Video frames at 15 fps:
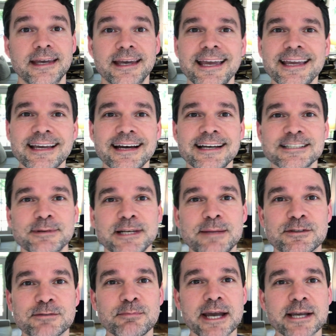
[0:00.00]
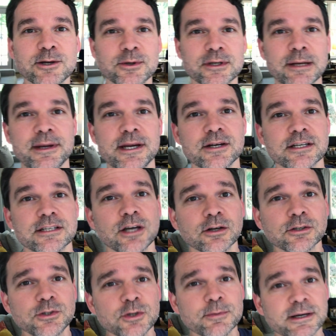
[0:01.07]
Hey guys, my name is Michael and I'm here to
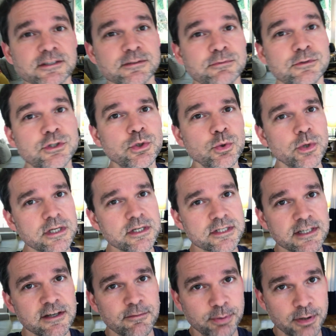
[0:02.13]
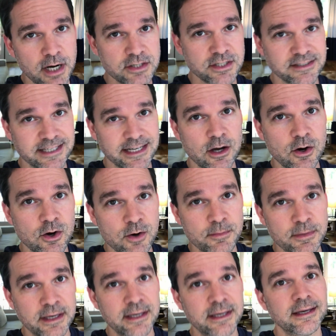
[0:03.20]
talk to you about some do-it-yourself projects at
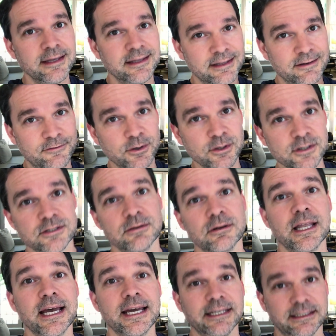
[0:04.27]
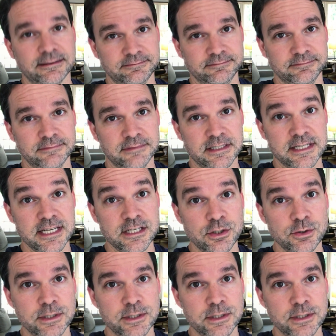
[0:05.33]
home that focus on lighting. Let's get to